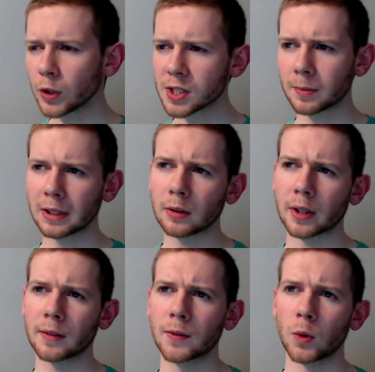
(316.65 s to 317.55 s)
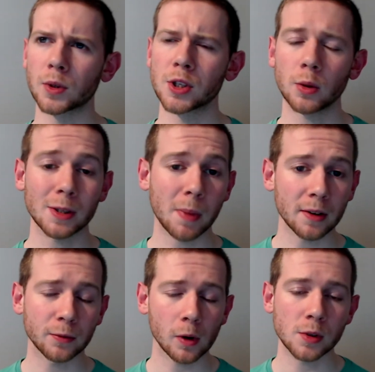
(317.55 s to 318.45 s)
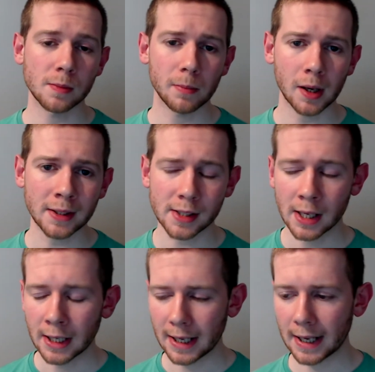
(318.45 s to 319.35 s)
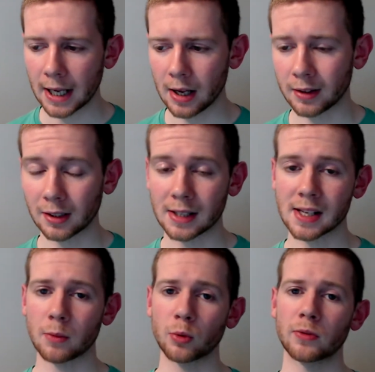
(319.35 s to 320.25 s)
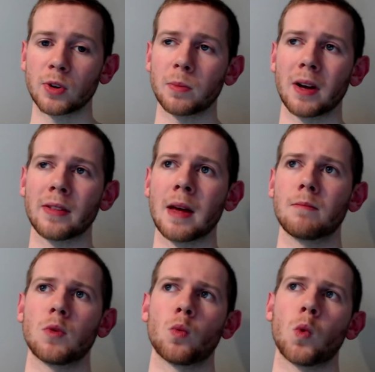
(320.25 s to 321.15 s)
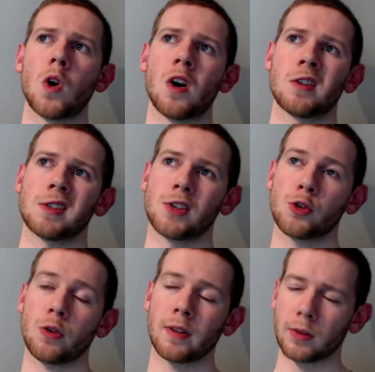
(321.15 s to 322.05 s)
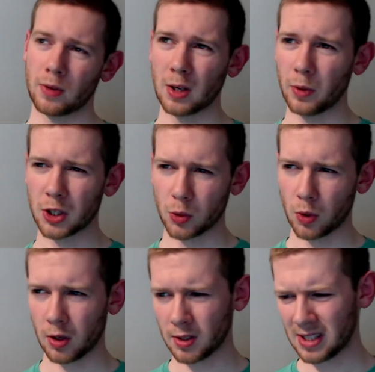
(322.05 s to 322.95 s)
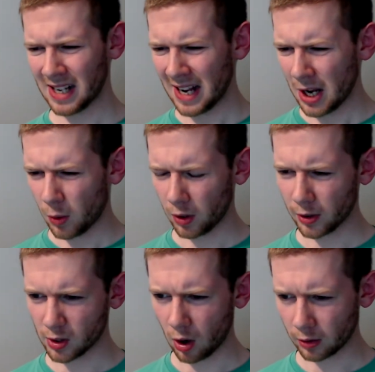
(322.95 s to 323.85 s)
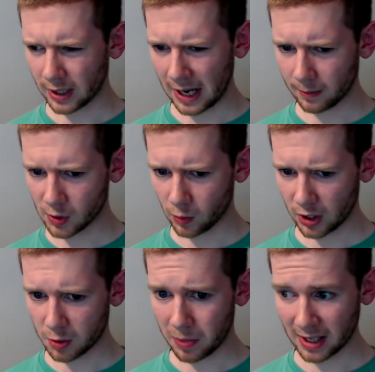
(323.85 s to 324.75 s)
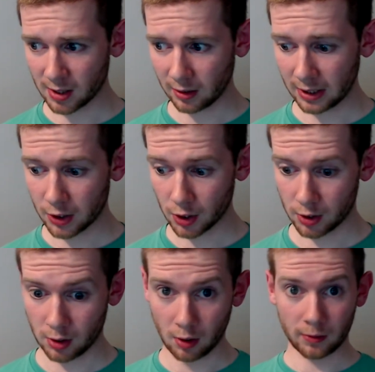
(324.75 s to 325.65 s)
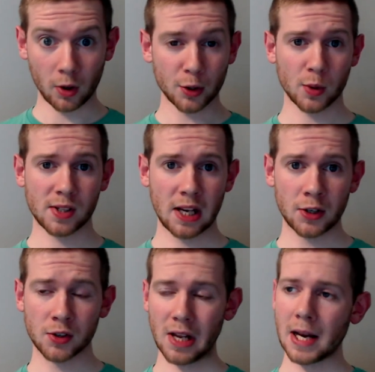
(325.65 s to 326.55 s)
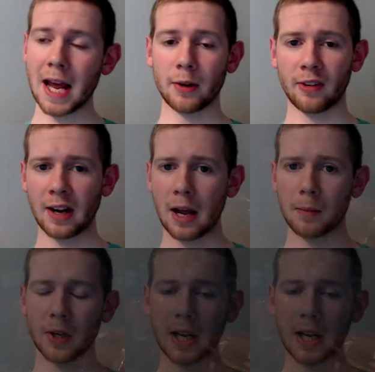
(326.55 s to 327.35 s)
reasonably looking forward to. It's by Frozen Byte, and the last game we reviewed by them was Trine 3, which was one of those odd games which basically just sort of got to a stage and said, hey, we ran out of